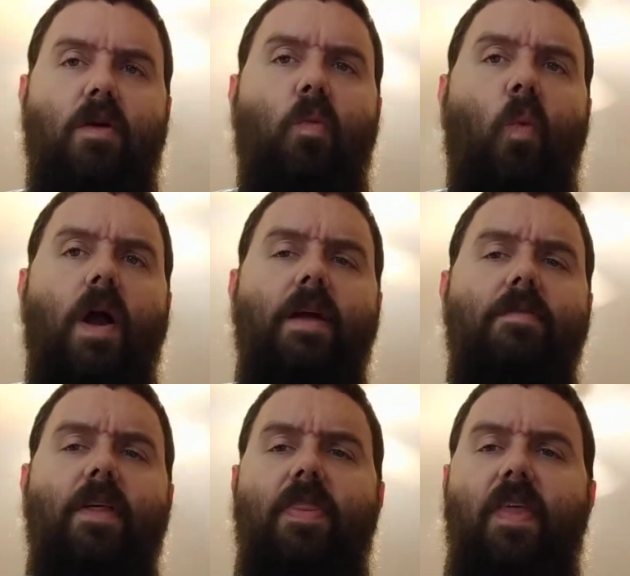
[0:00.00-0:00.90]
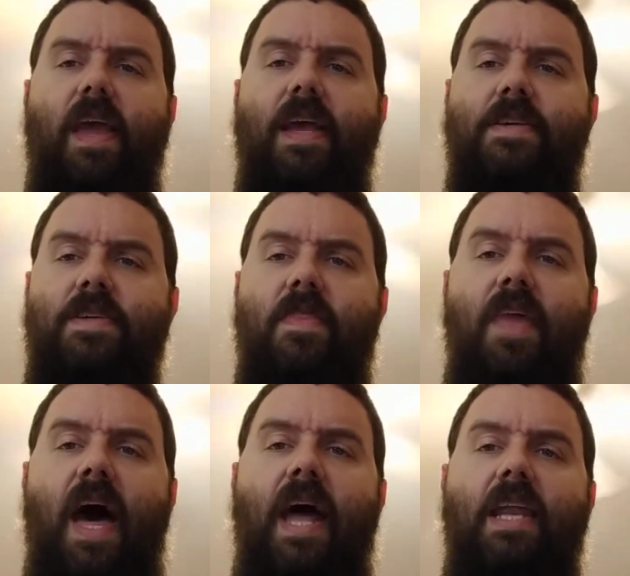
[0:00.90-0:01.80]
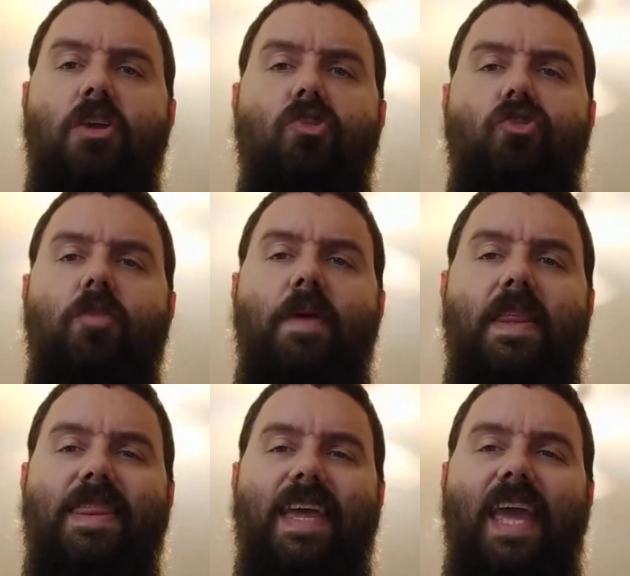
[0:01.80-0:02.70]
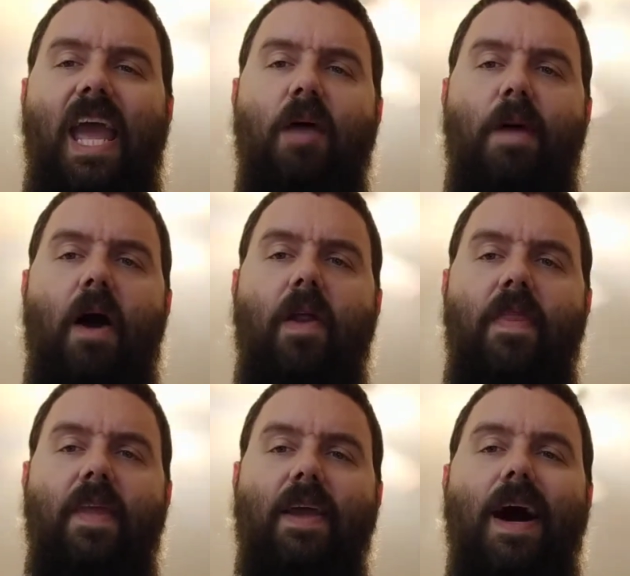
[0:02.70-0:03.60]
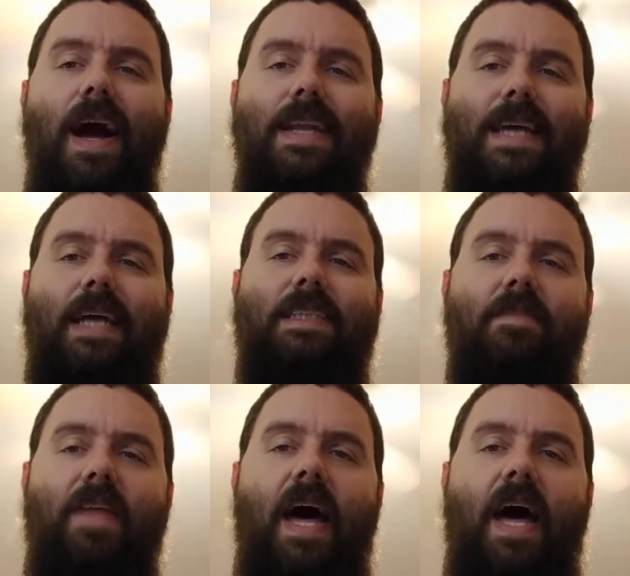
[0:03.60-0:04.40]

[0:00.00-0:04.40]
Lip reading: one of the things that you should be thinking about in the context of